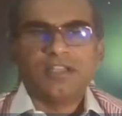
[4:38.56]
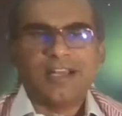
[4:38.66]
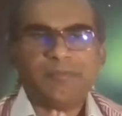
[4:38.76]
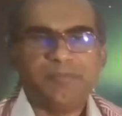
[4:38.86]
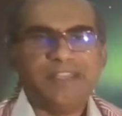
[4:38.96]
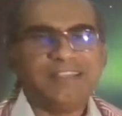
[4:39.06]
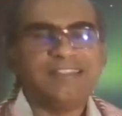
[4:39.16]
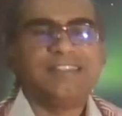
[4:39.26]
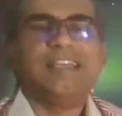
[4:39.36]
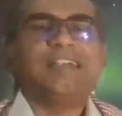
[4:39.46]

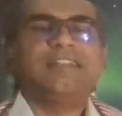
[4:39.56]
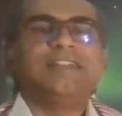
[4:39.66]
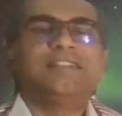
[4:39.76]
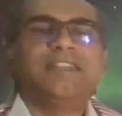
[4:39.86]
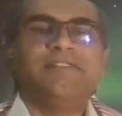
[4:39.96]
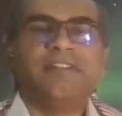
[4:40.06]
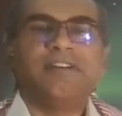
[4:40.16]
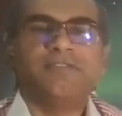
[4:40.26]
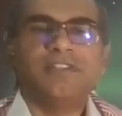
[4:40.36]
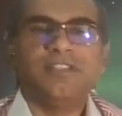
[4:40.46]
appears in the Article 7
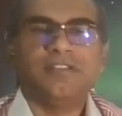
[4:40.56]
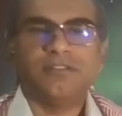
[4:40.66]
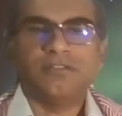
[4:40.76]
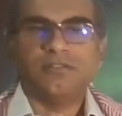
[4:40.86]
of the